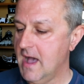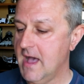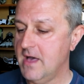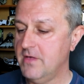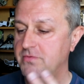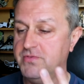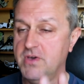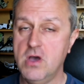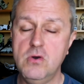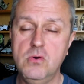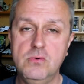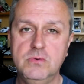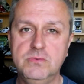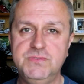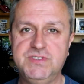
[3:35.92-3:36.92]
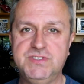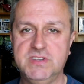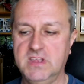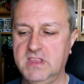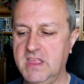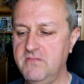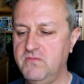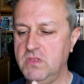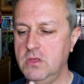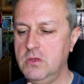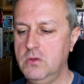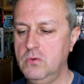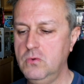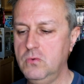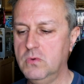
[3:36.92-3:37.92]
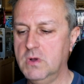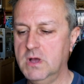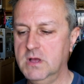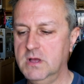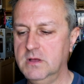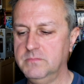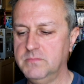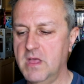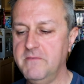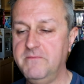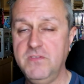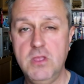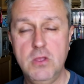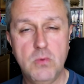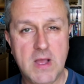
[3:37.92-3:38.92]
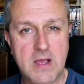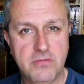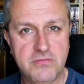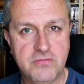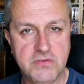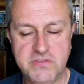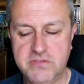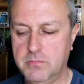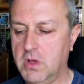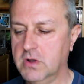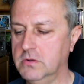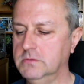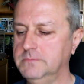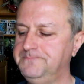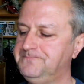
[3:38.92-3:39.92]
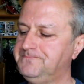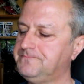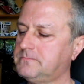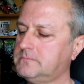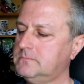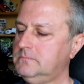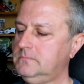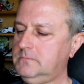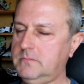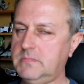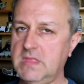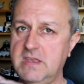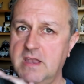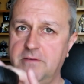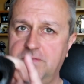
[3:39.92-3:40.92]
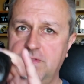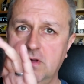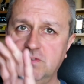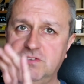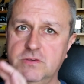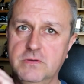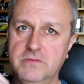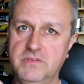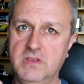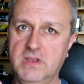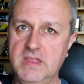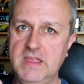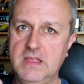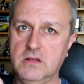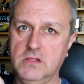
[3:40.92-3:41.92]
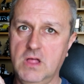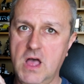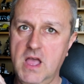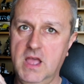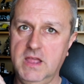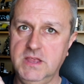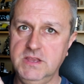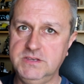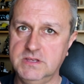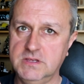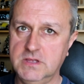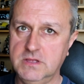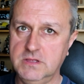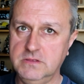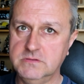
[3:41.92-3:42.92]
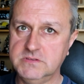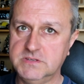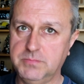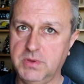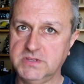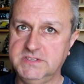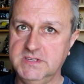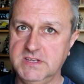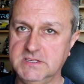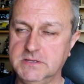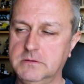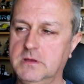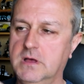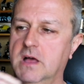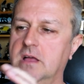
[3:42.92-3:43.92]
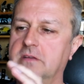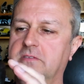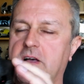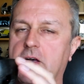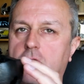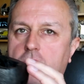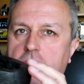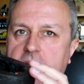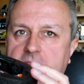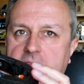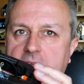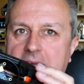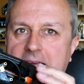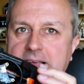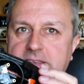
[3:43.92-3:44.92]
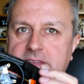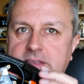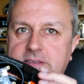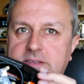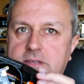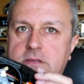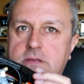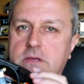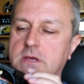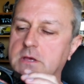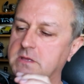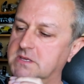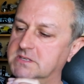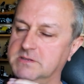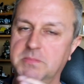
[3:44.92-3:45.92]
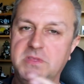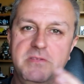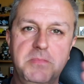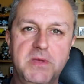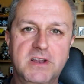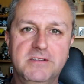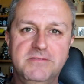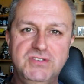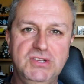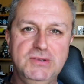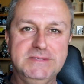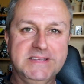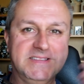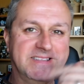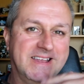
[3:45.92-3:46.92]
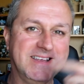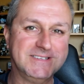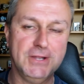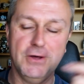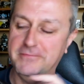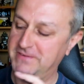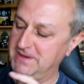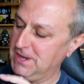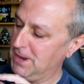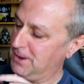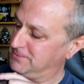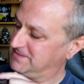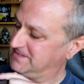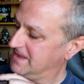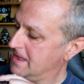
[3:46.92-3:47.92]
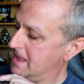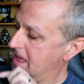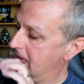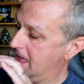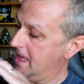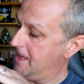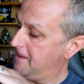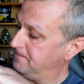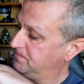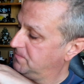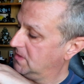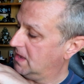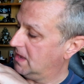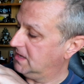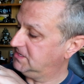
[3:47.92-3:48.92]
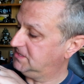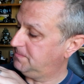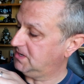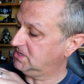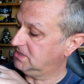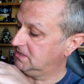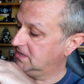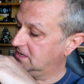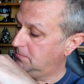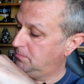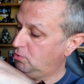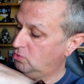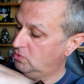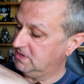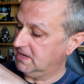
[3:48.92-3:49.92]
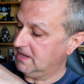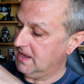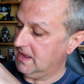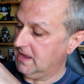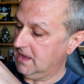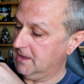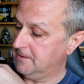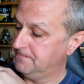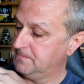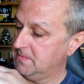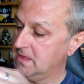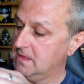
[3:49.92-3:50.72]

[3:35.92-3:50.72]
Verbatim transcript: Uh, those give you um, a view out the front of the model. Now for those who are eagle-eyed, spotted, I've already added, because I'm in the middle of shooting the next lot of videos, um, a special little board in here